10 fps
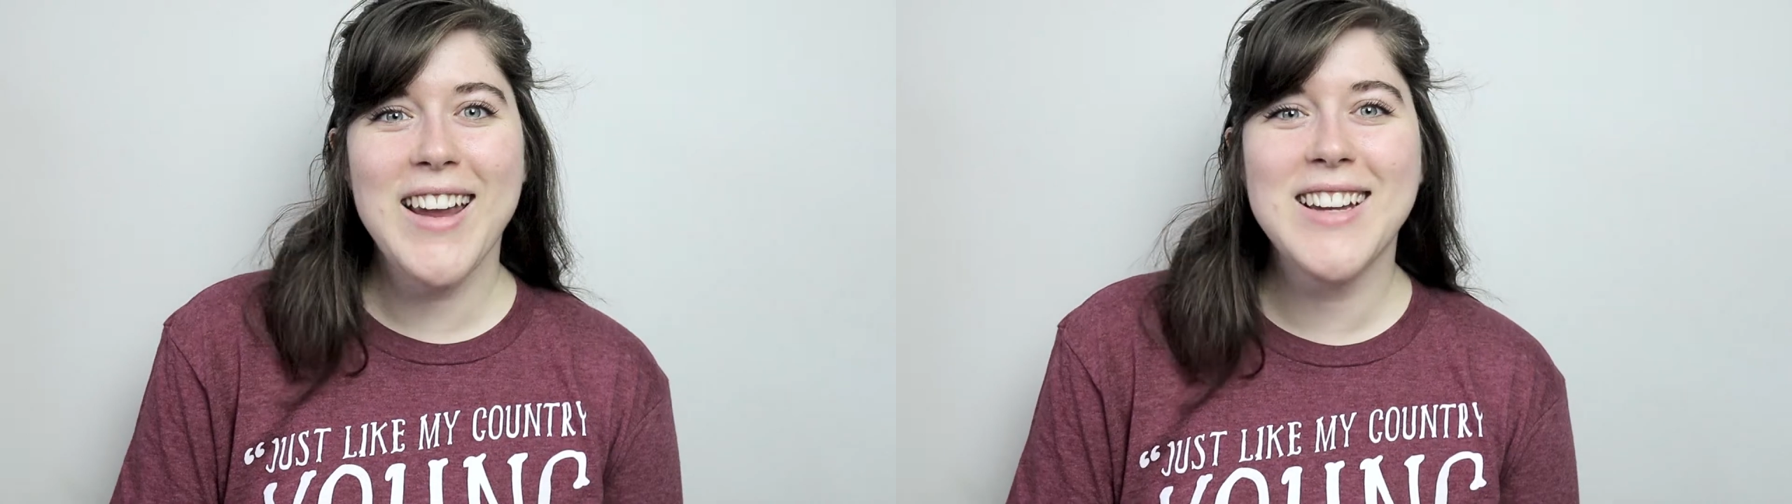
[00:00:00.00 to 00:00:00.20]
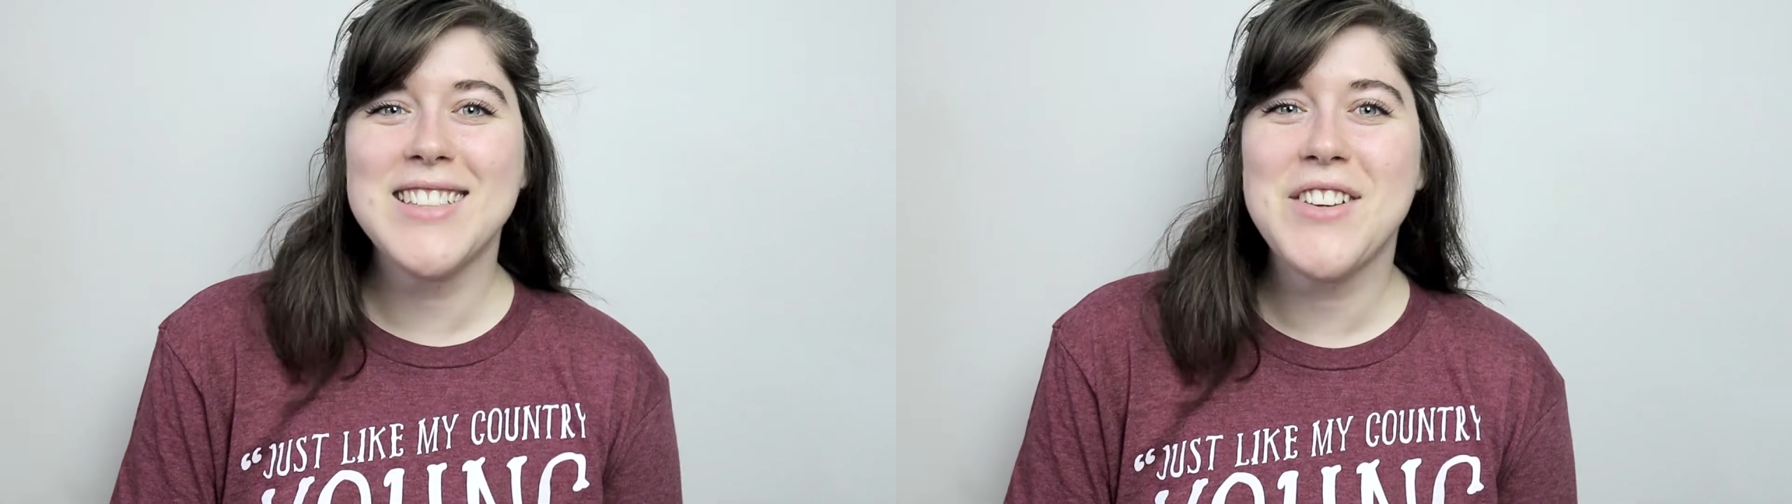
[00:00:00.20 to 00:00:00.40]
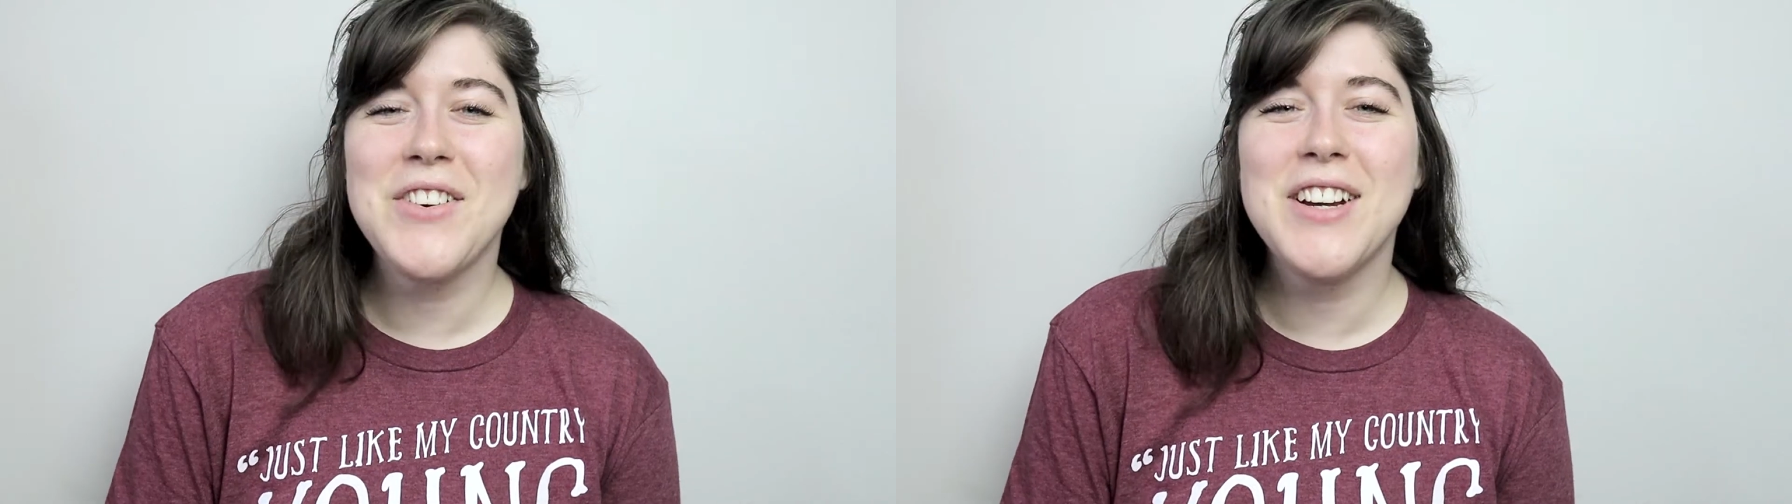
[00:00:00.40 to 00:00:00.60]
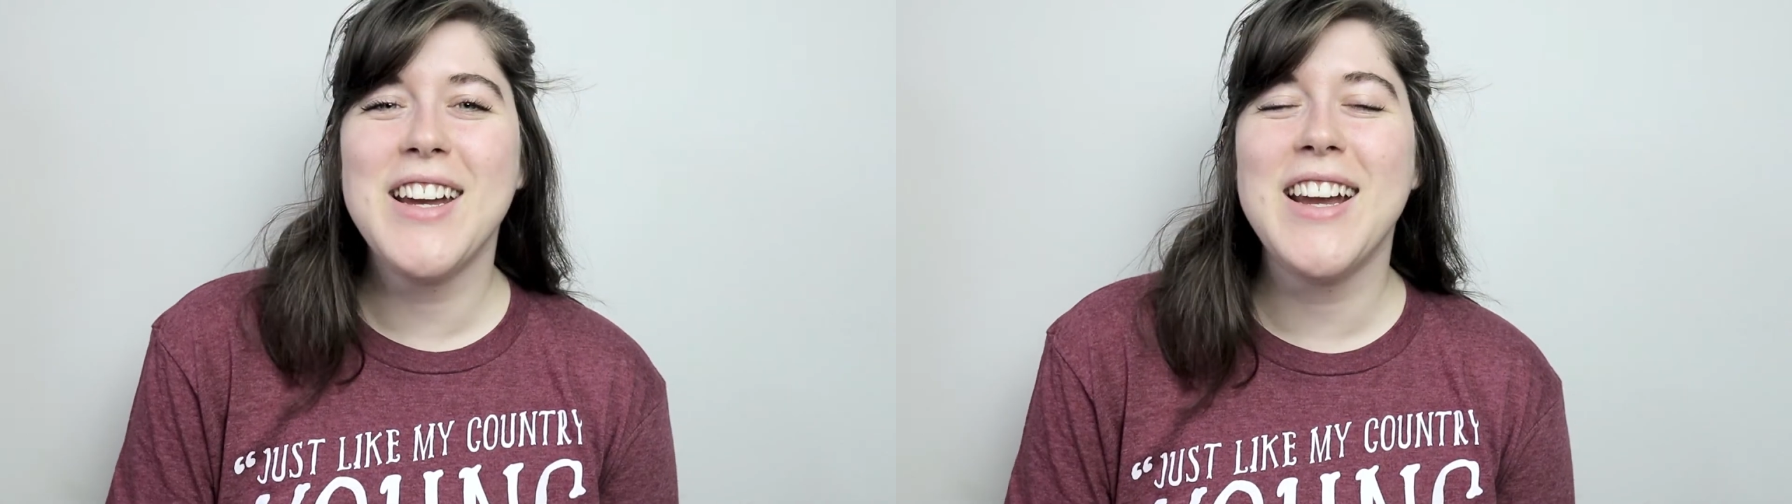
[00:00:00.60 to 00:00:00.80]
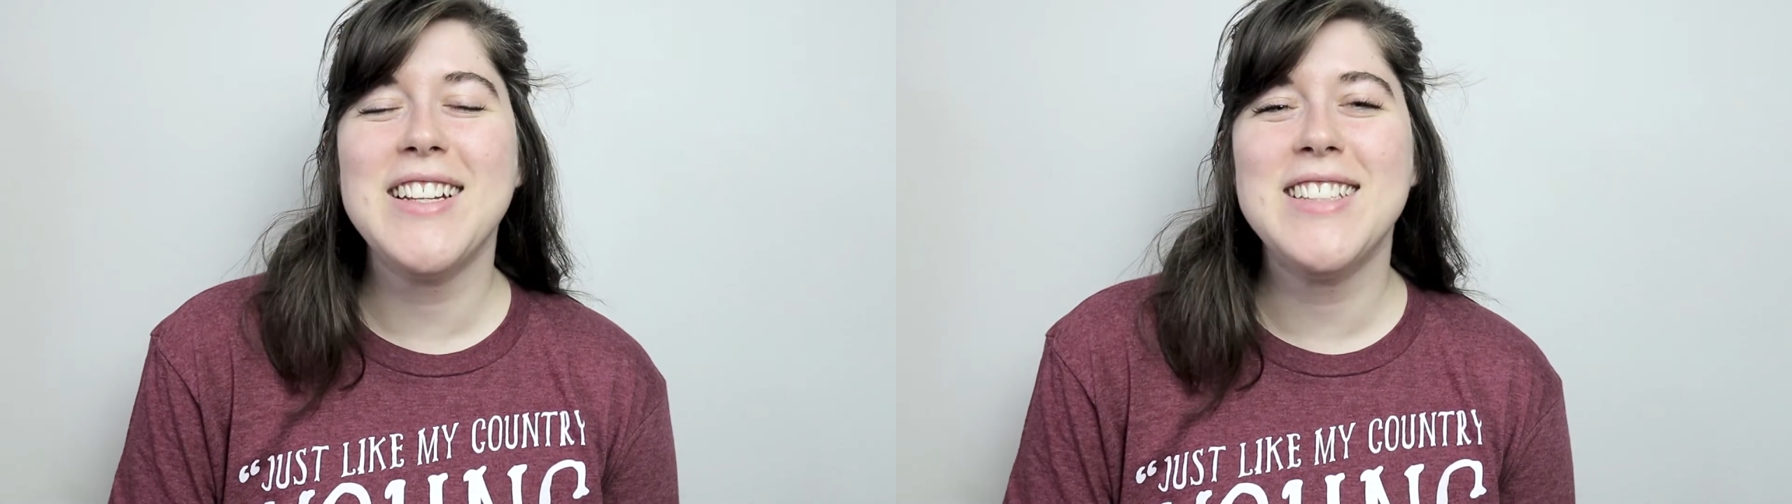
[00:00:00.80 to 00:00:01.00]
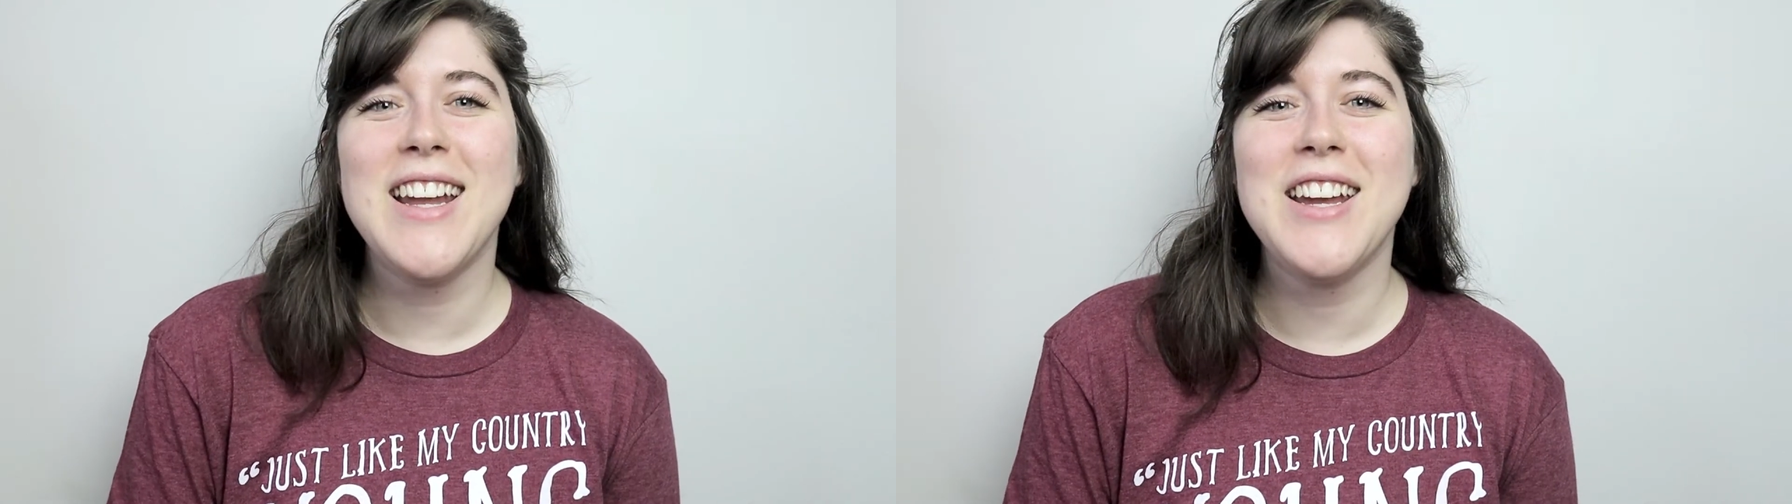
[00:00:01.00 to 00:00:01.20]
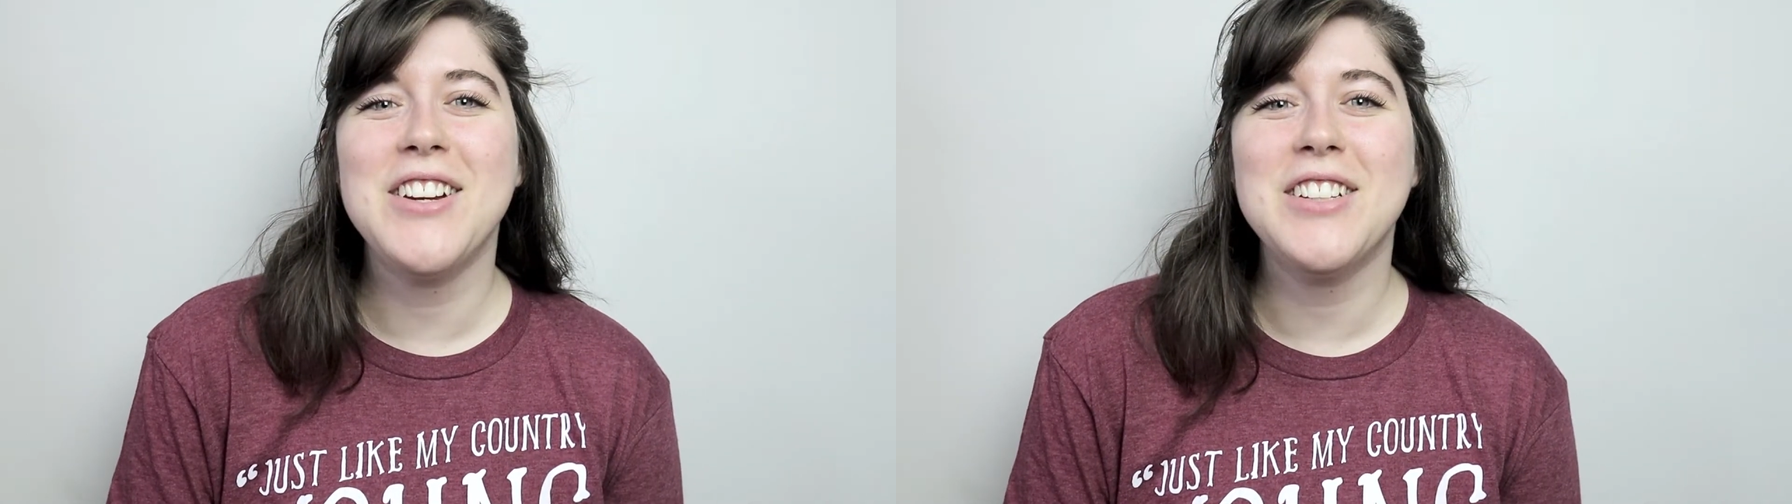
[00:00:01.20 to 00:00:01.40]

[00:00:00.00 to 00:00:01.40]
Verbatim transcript: it's Cory, and today